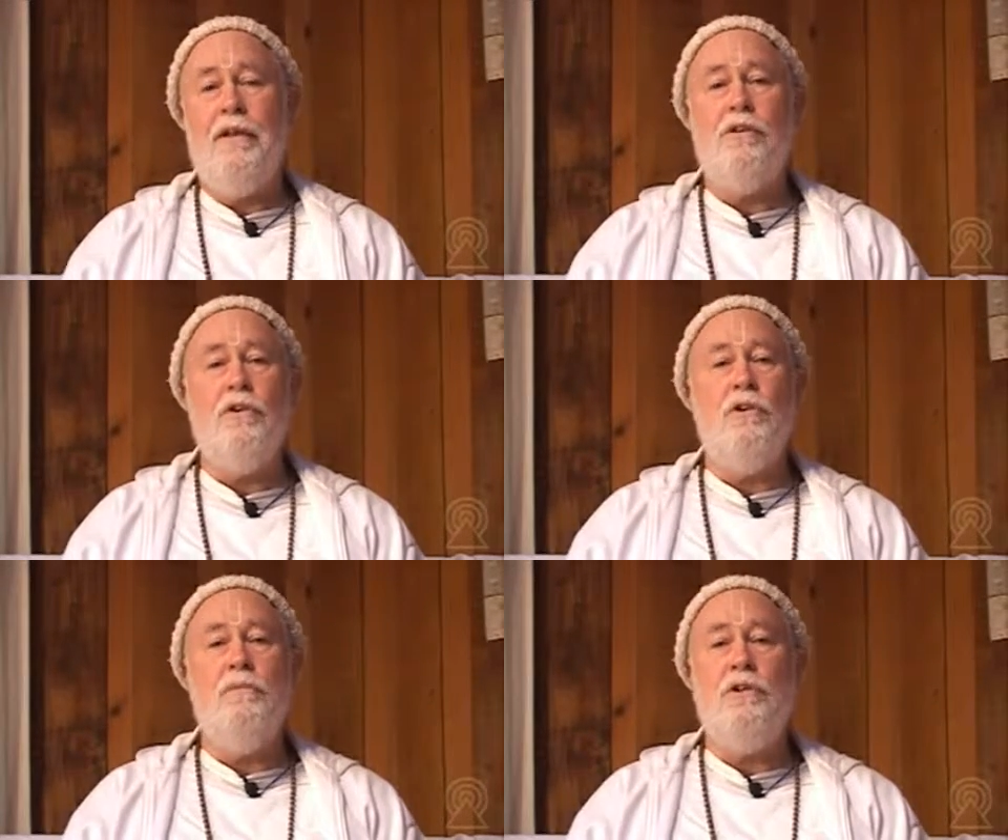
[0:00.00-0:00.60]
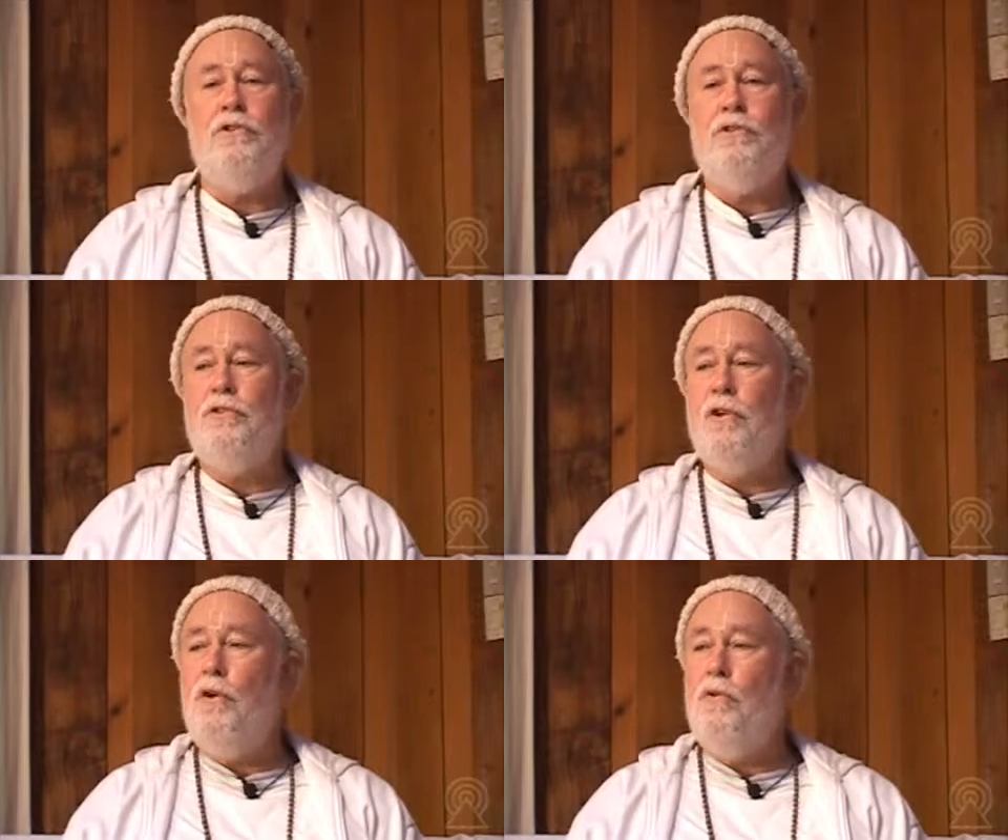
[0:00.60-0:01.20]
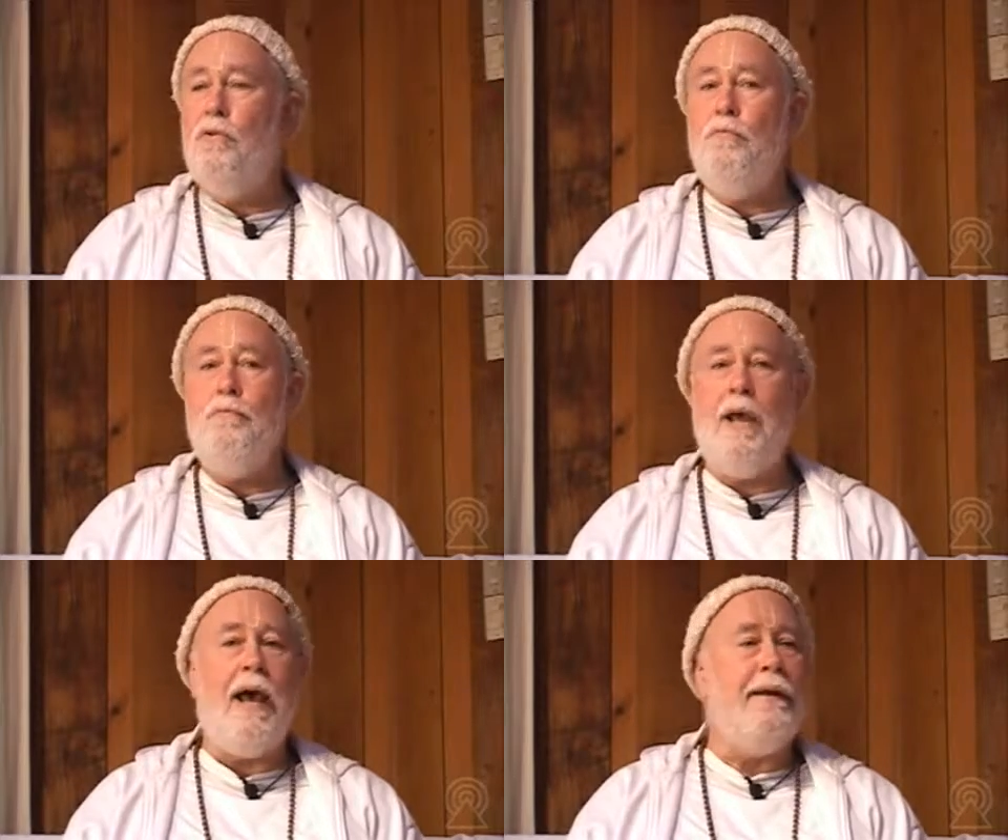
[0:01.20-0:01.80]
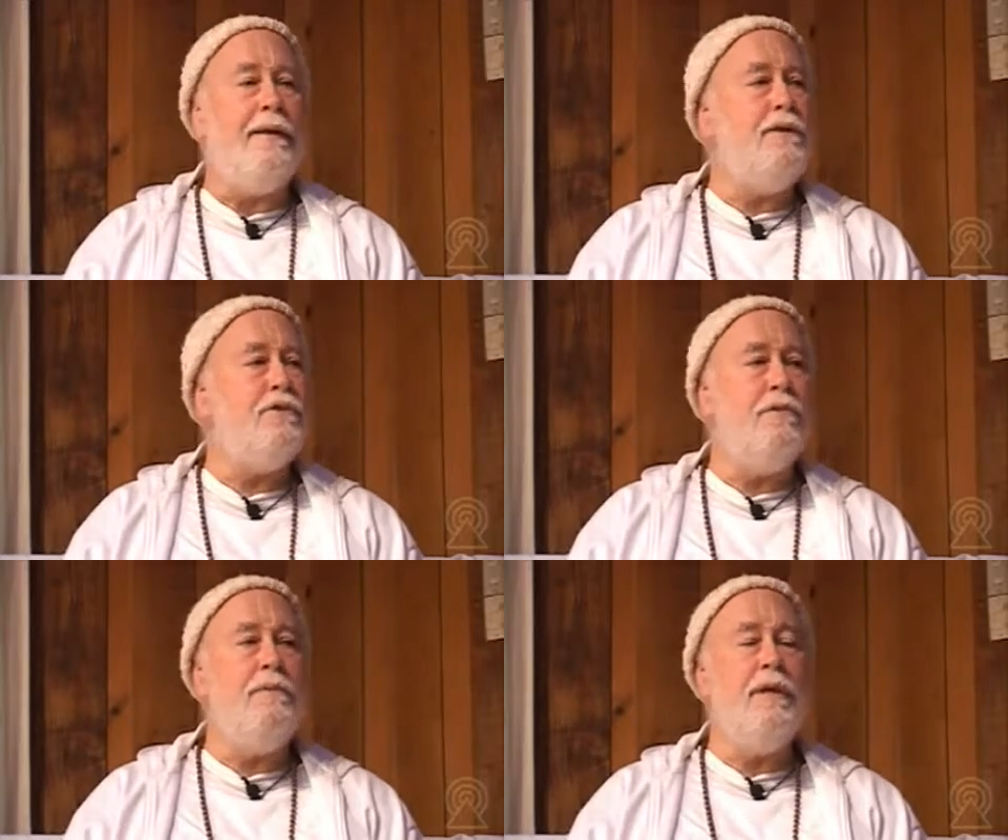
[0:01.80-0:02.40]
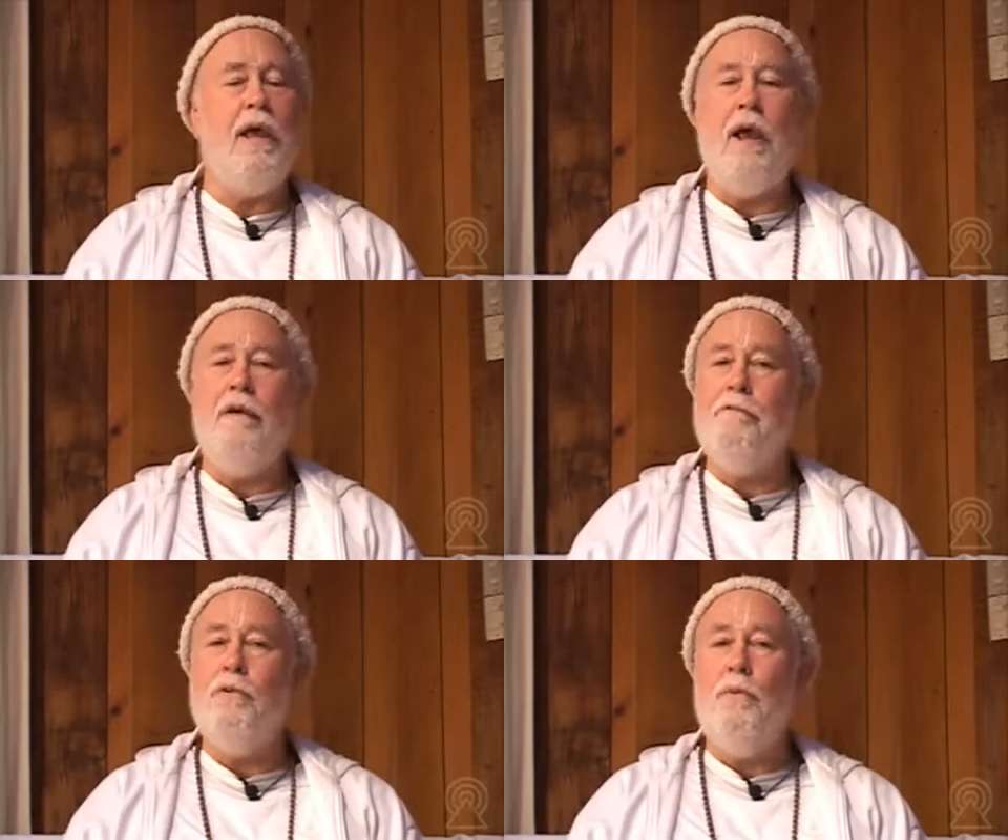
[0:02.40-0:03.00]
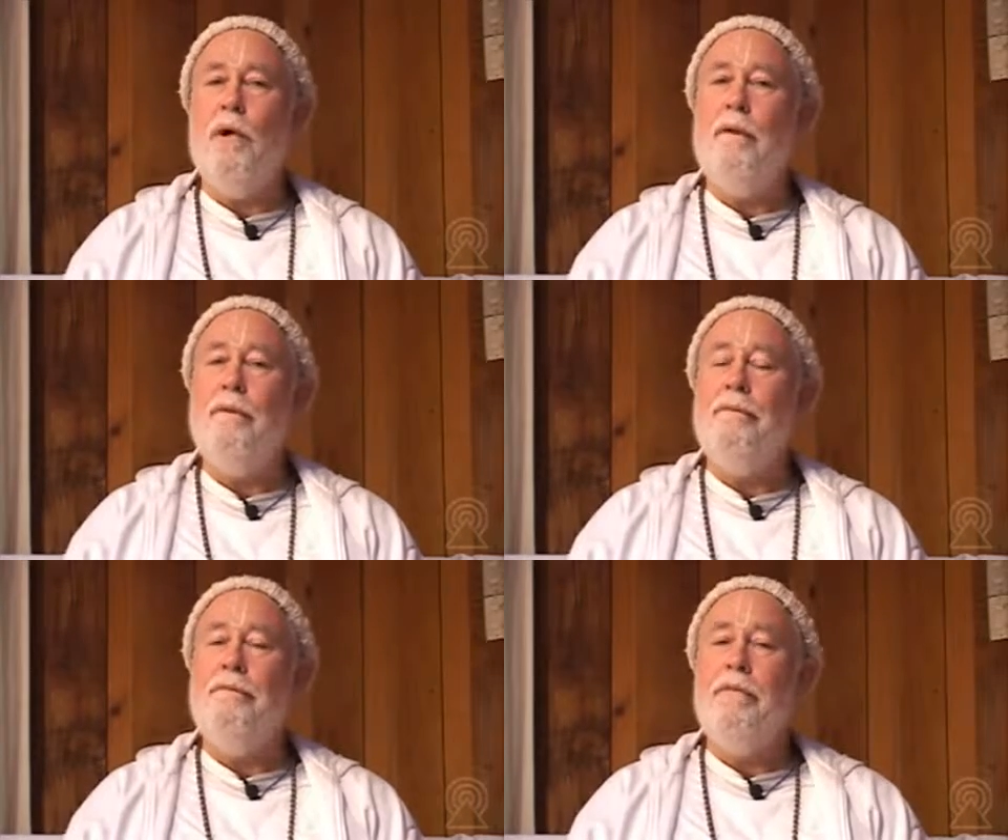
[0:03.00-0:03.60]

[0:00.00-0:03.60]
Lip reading: It's going to be so bad. It's going to be everywhere.